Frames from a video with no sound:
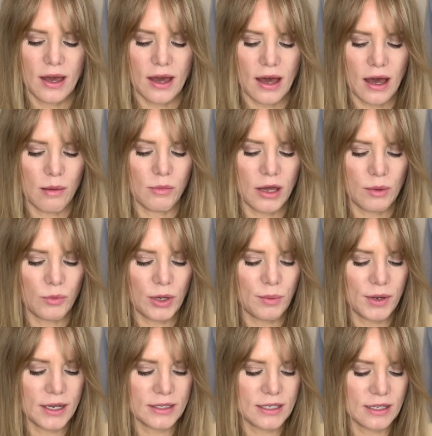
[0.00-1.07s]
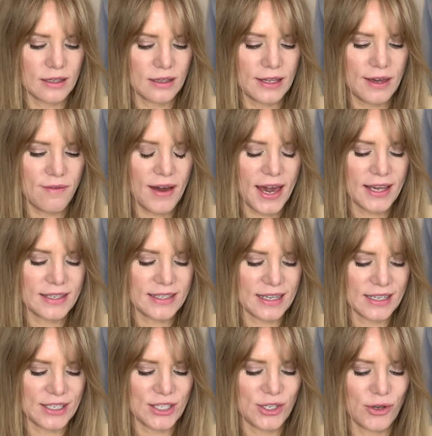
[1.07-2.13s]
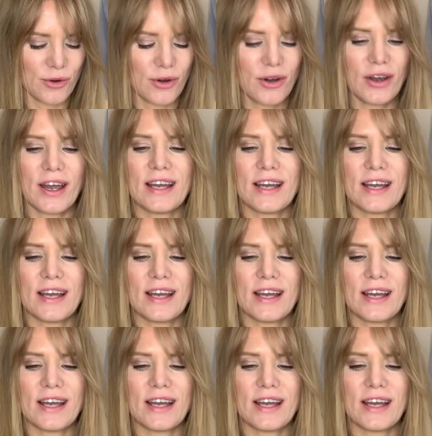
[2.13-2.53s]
And we went into the Levi's store,